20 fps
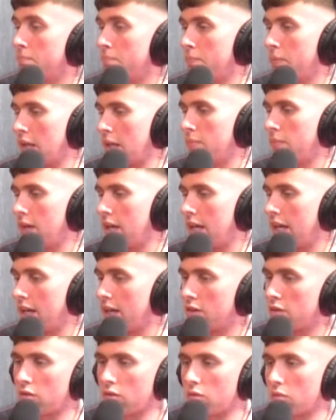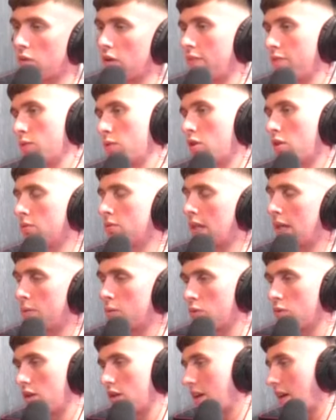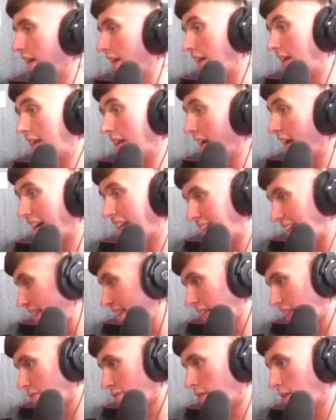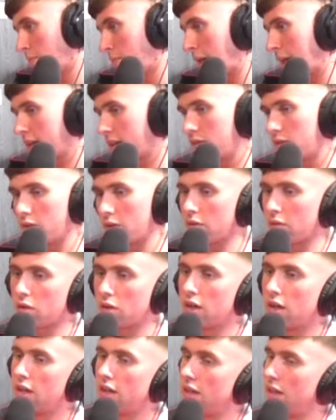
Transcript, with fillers: but in my head or if I'm talking with, I'm going like, I need this from the bike or